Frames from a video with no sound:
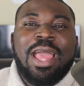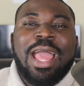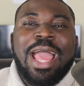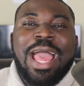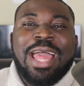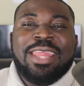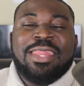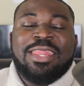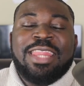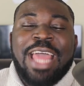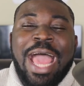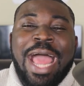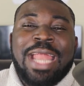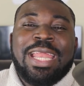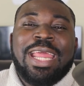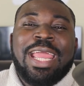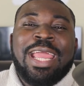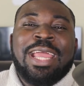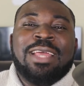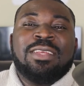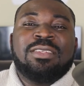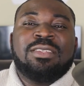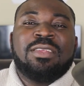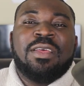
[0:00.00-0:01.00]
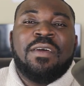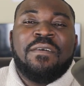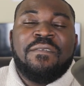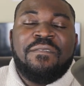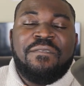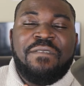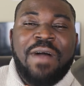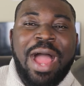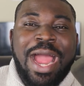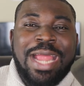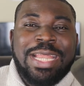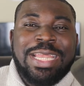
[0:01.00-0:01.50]
and that is
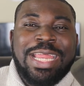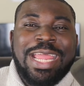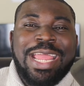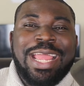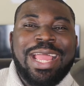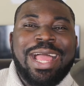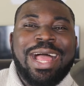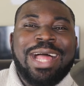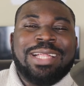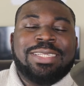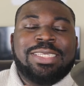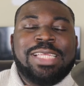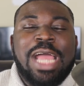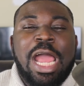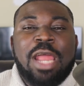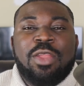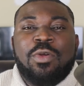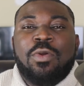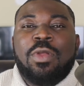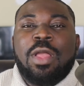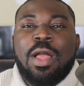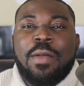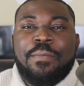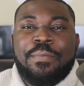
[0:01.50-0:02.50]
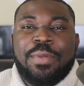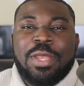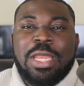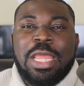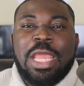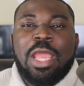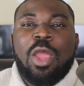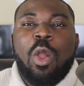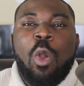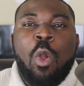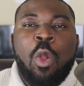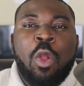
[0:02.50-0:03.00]
finding a title
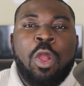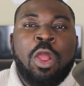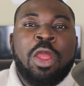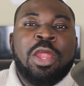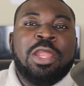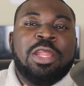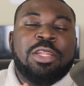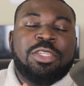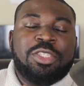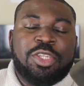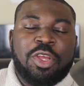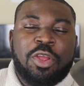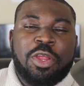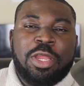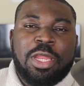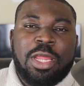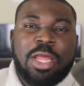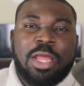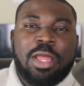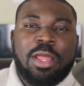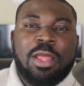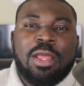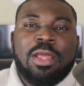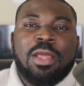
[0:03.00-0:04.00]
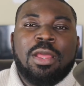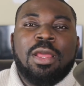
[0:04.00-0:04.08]
company or an attorney.